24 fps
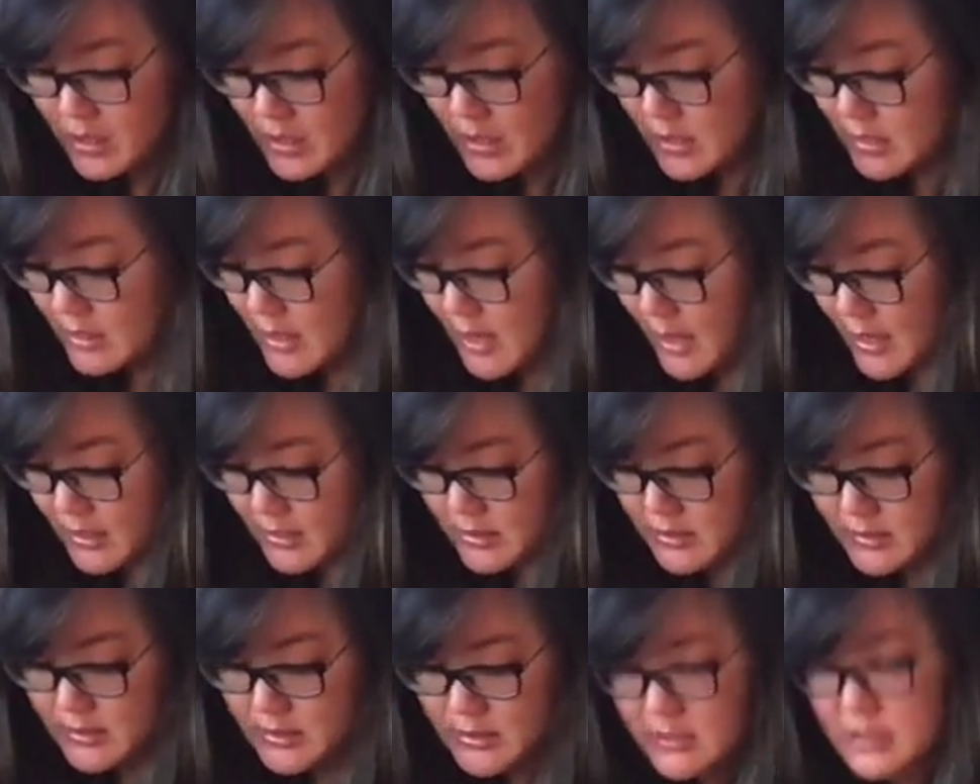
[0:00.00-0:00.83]

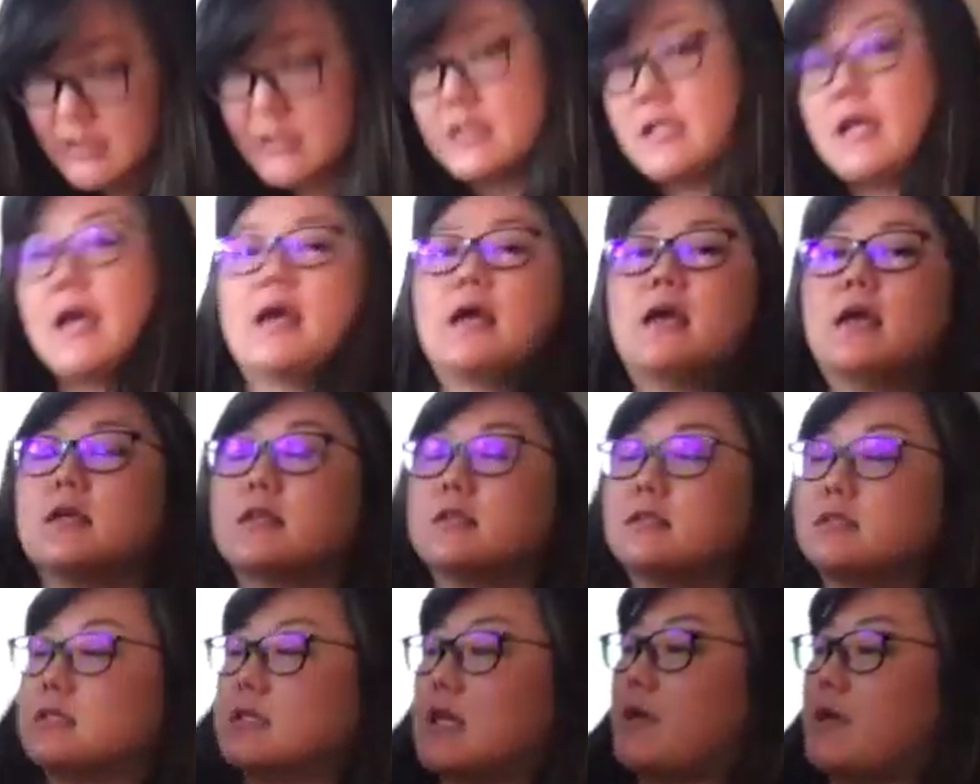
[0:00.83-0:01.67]
Next, day
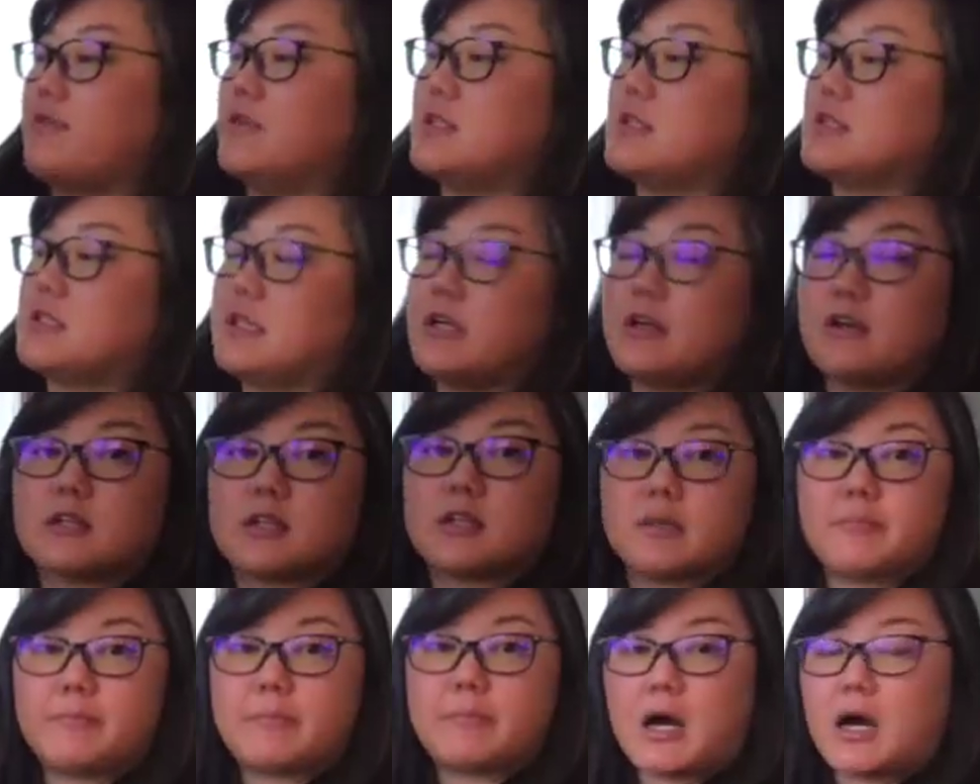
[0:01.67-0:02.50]
7's here at the
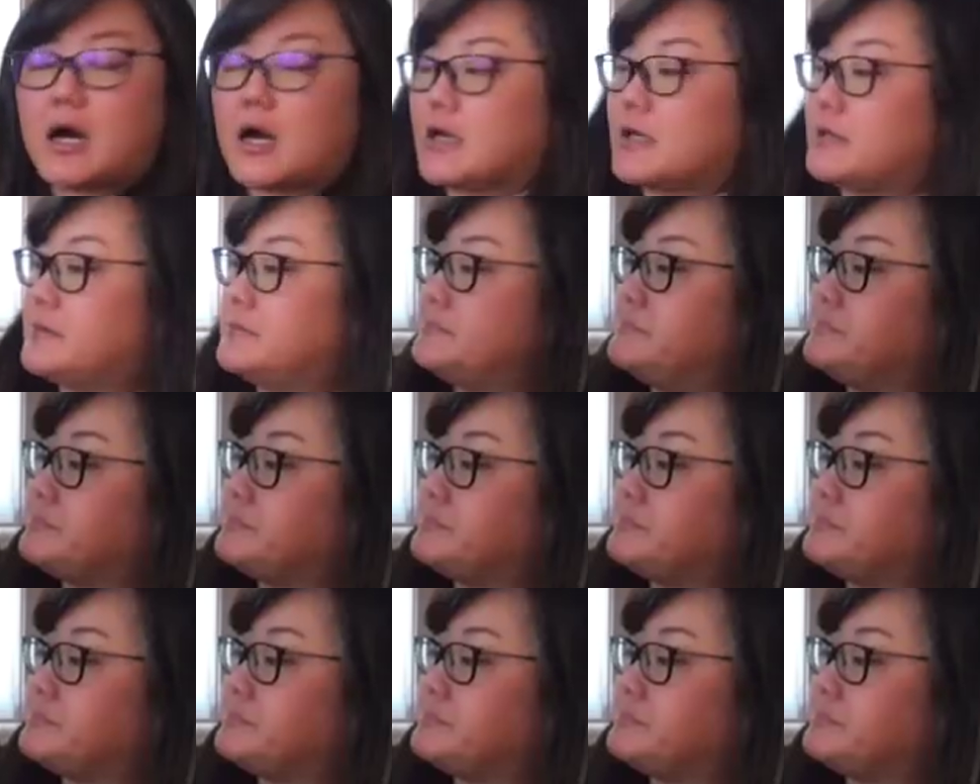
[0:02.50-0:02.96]
bottom.